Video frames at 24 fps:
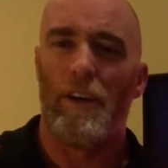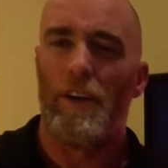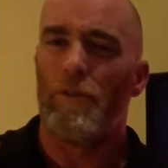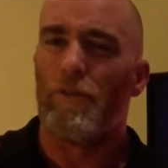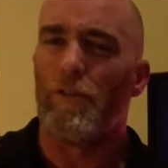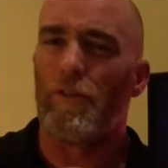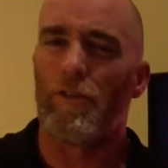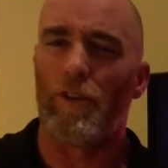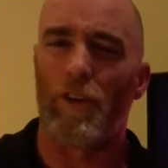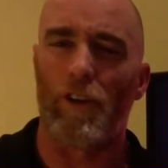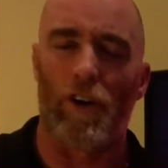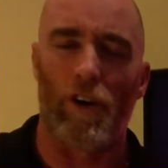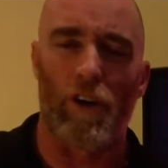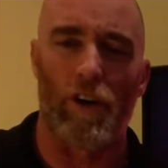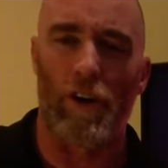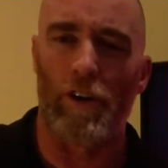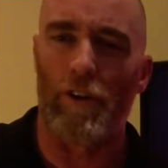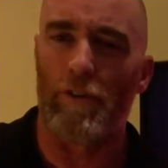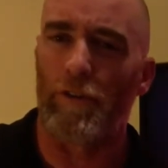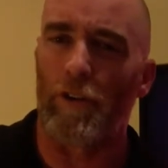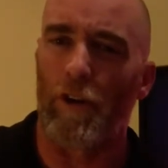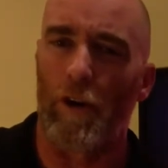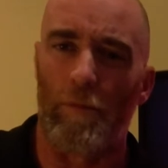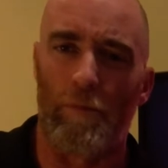We've got a lot
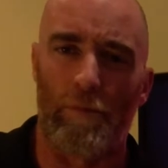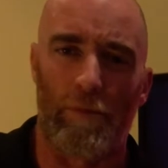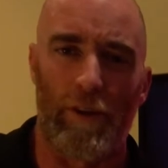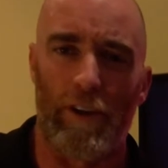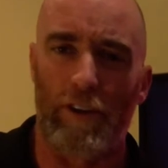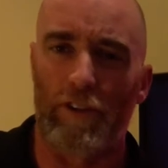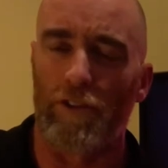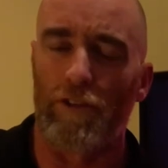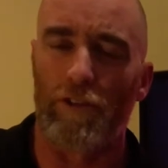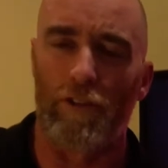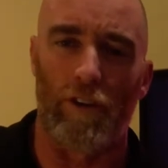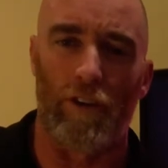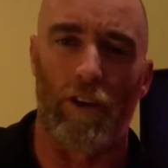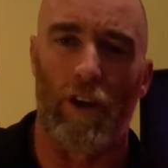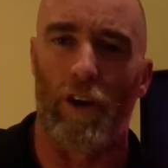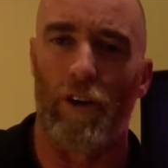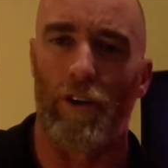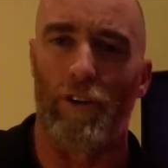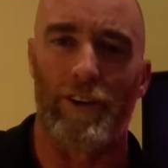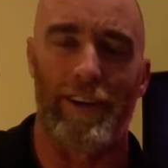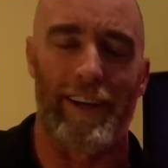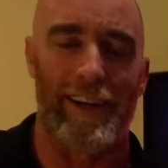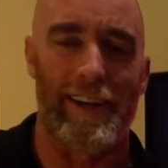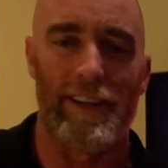of compressional
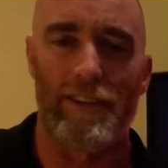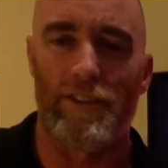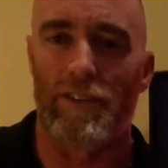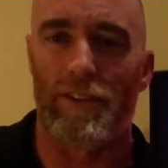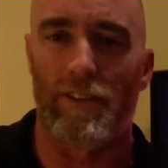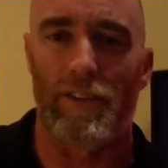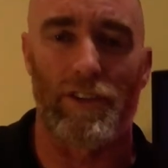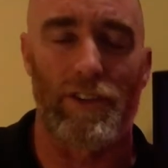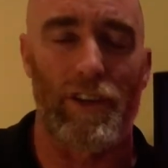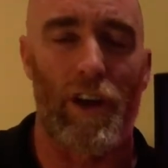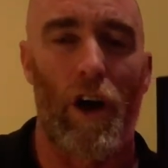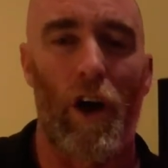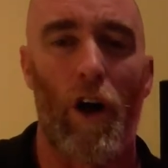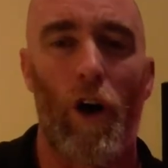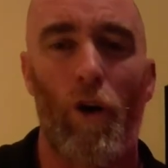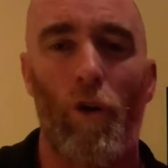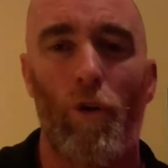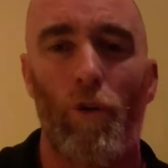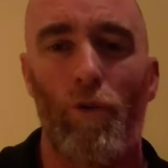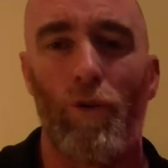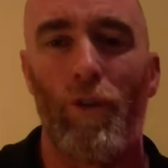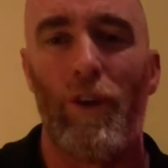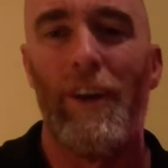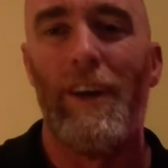load into this
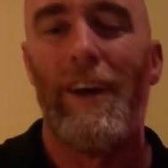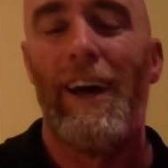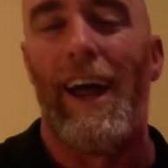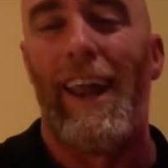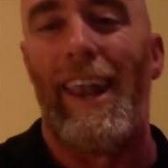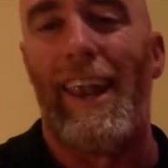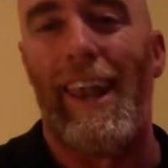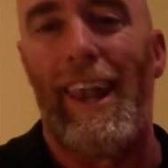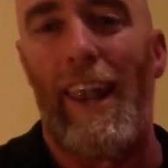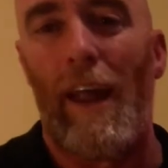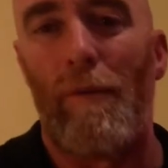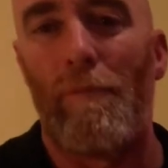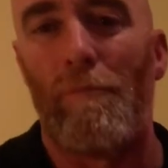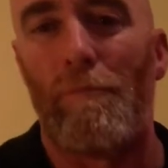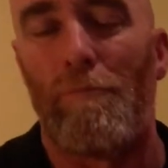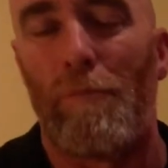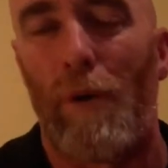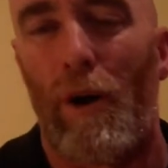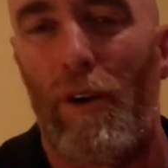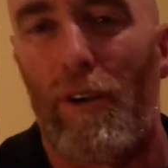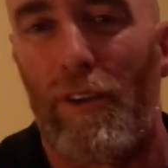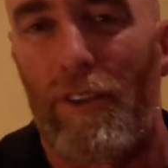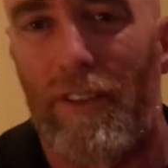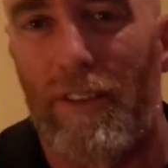whole
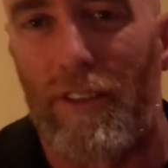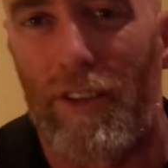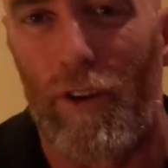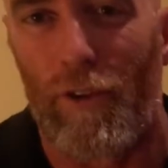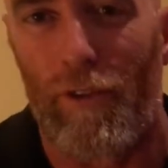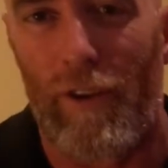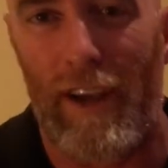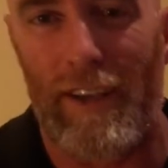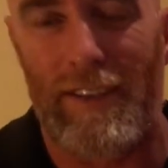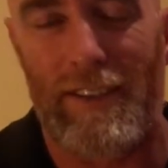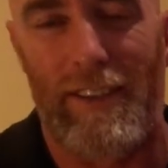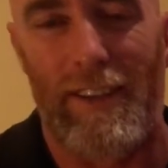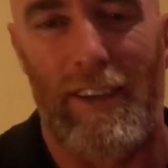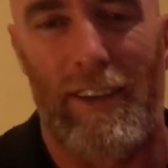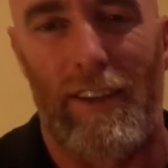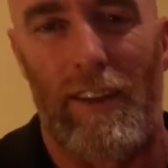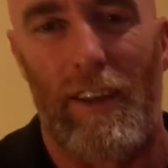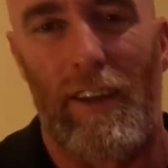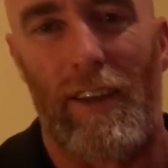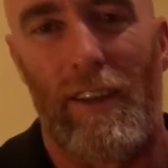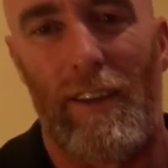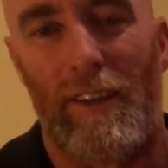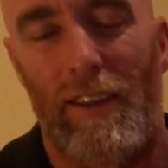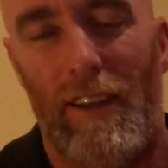lumbothoracic,
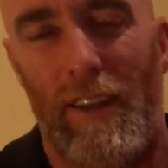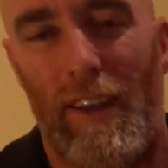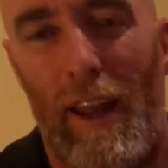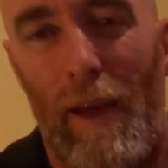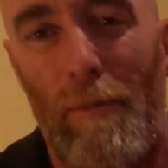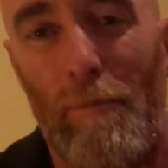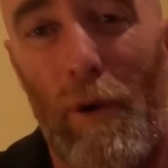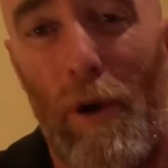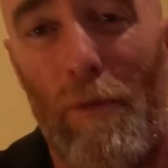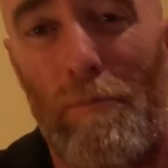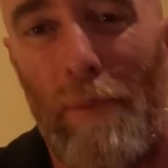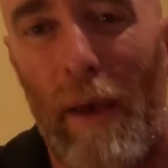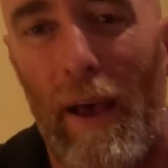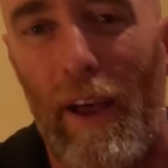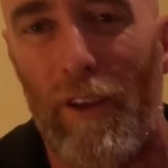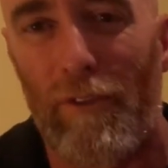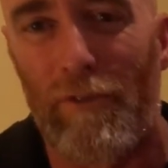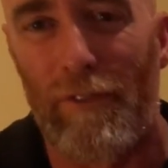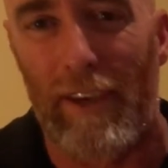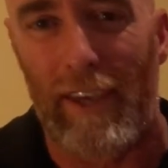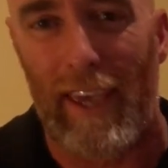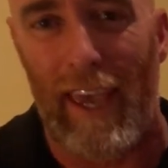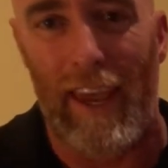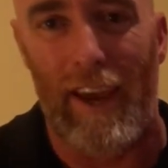the
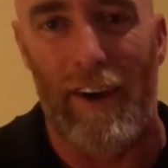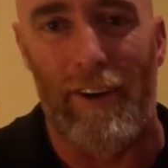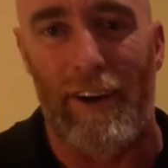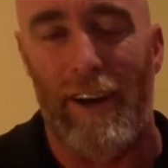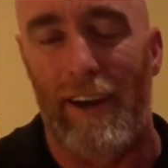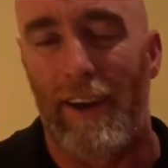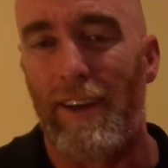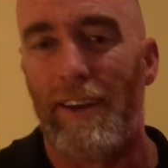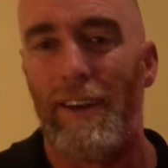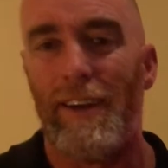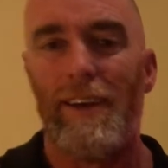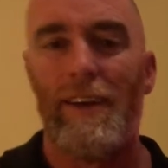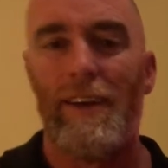lumbopelvic area.